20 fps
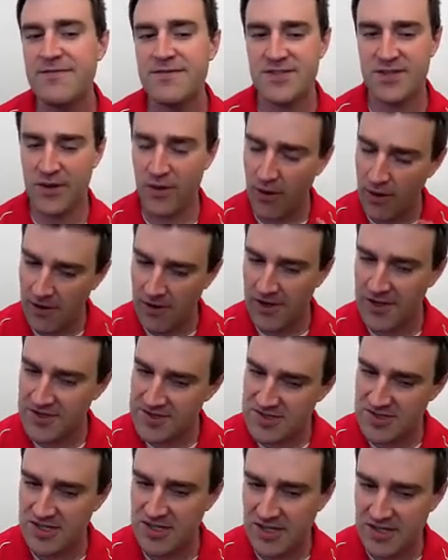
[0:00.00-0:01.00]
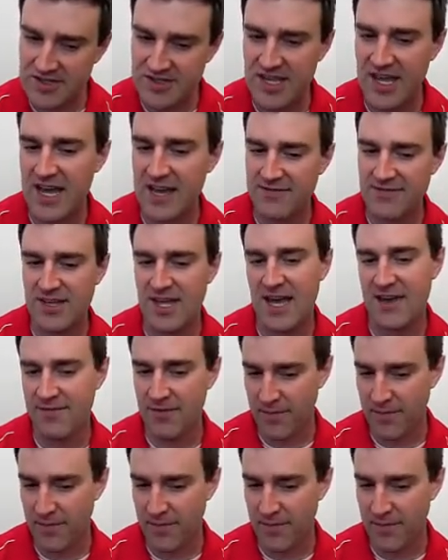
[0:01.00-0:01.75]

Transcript: So all cells have to have